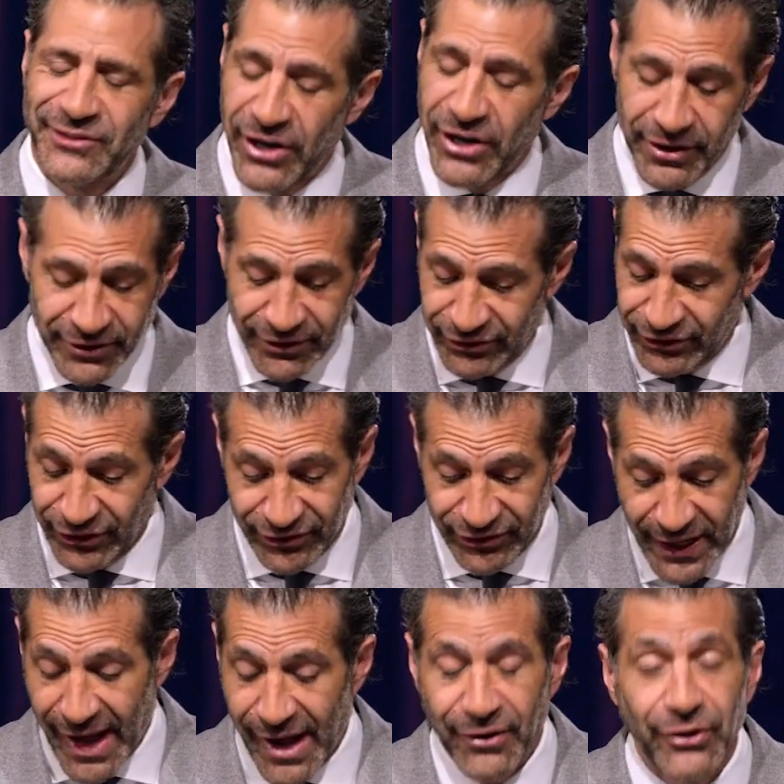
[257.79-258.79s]
Darkness
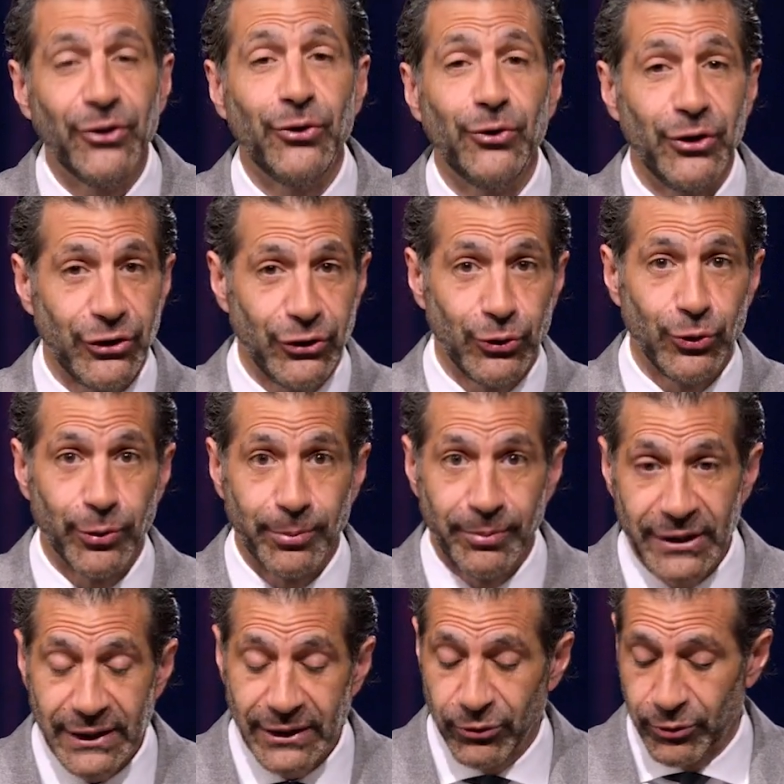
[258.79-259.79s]
is not new to you or
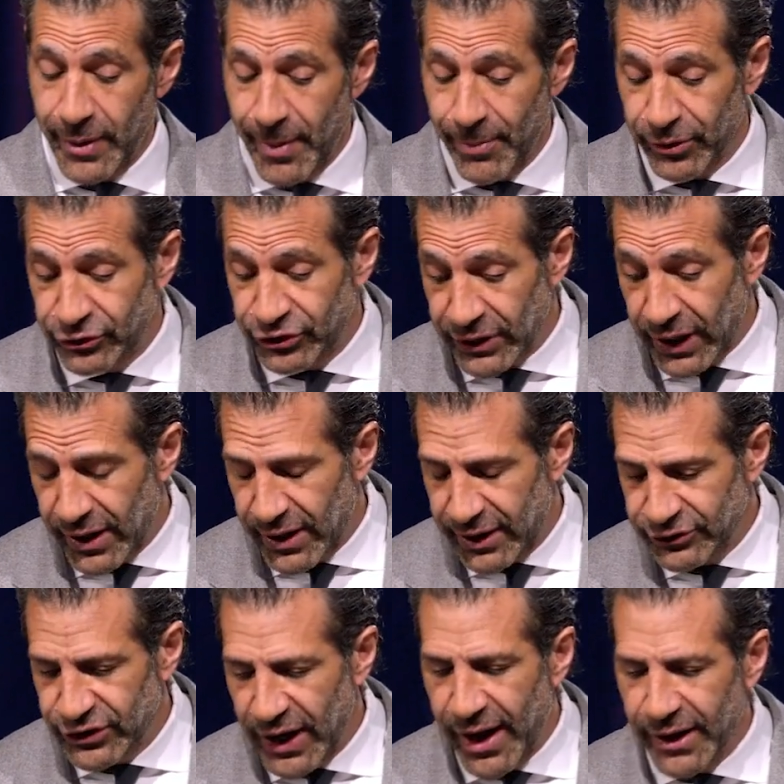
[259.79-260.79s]
me. Remember
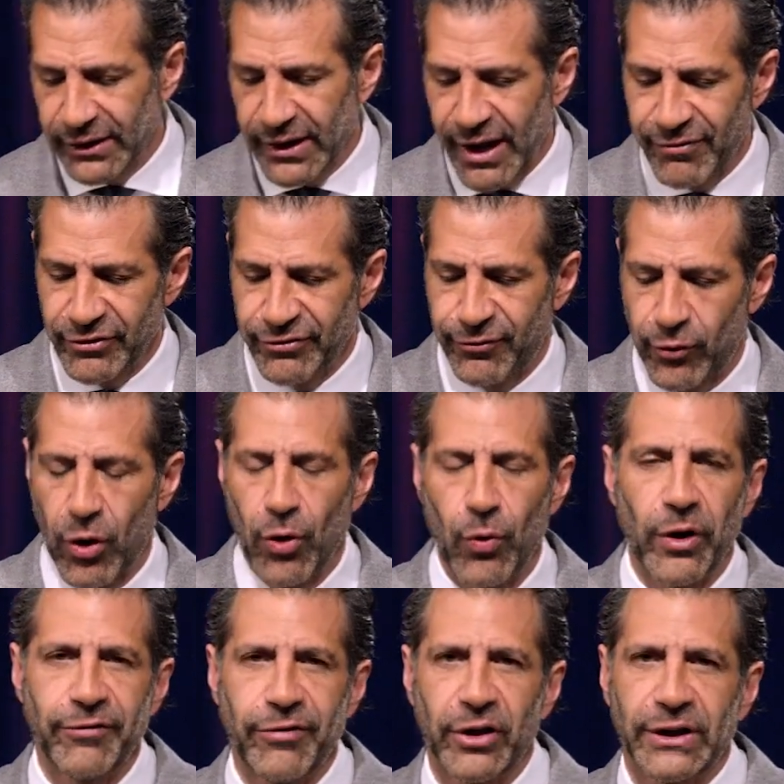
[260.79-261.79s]
John
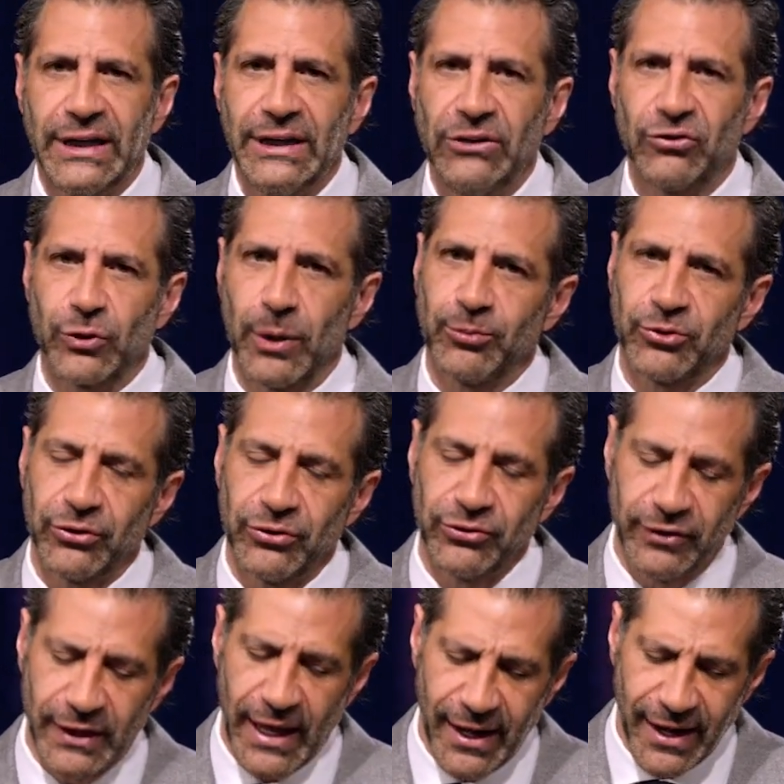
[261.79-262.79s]
11:4, one of our key
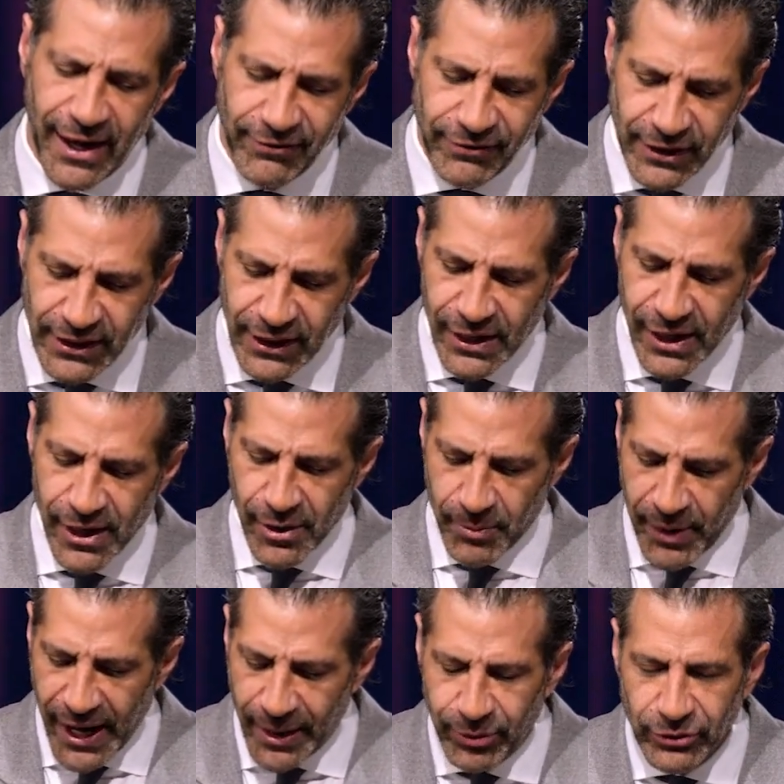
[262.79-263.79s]
scriptures in the NIV
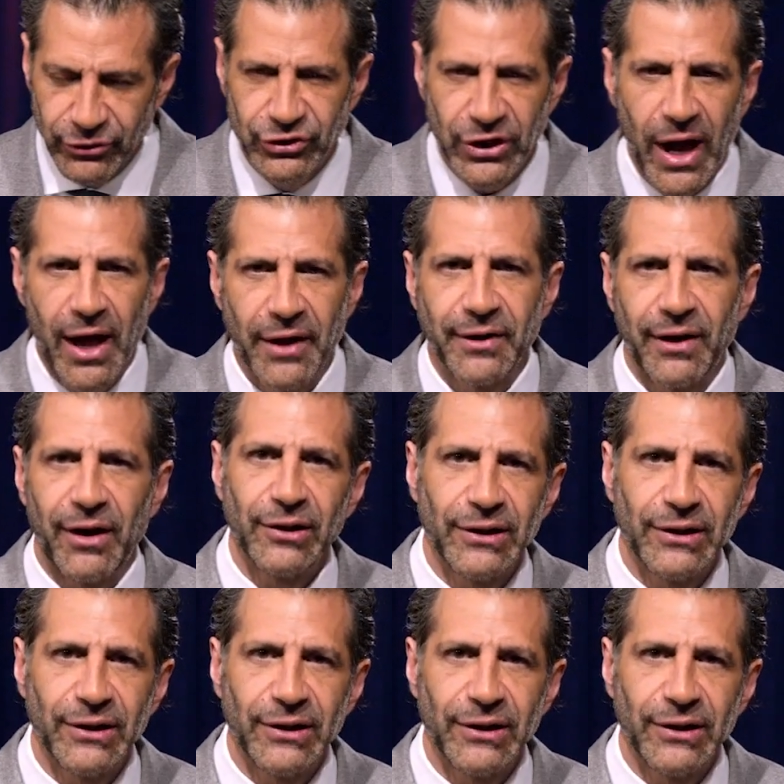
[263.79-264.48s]
Bible, John